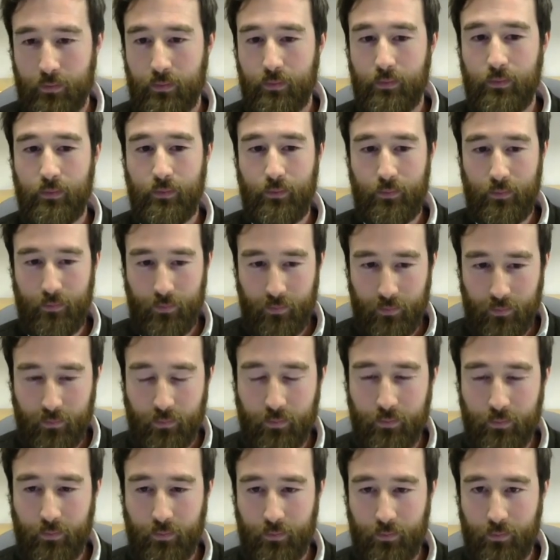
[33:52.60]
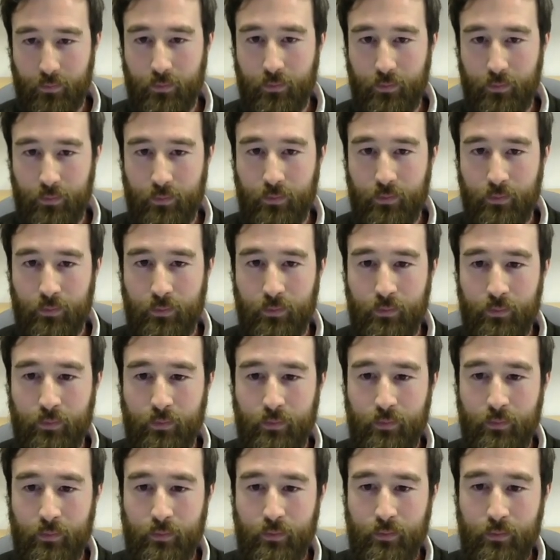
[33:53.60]

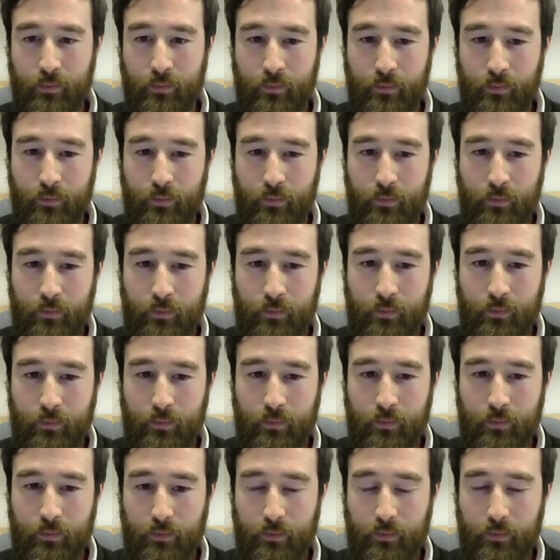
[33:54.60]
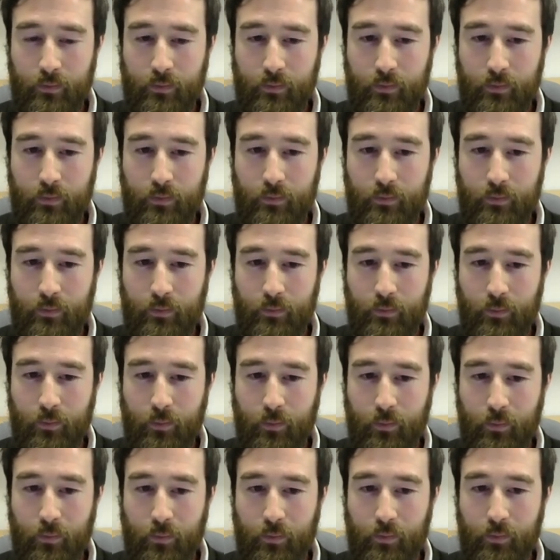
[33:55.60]

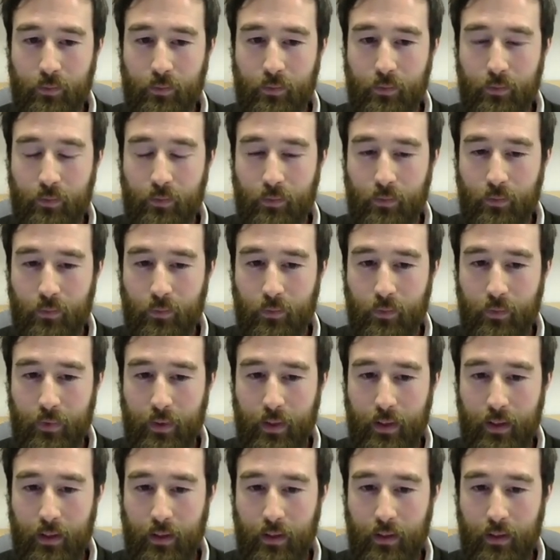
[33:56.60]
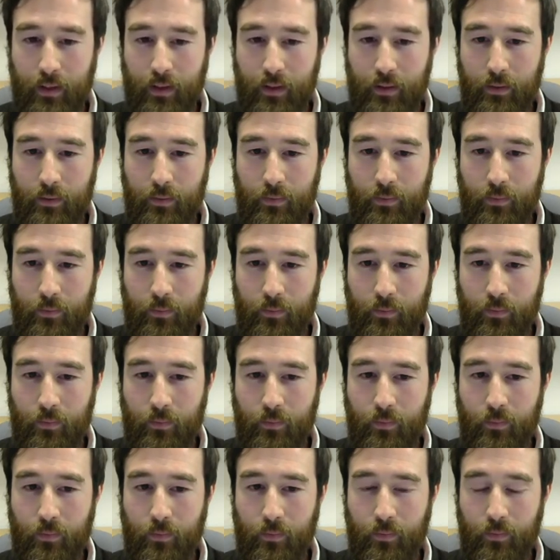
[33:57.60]

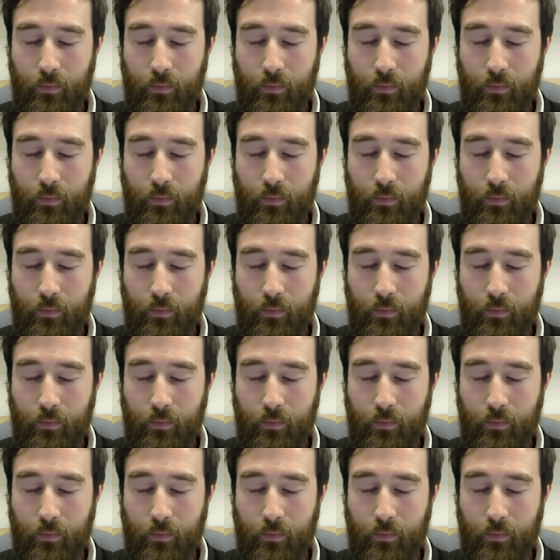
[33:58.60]
[no speech]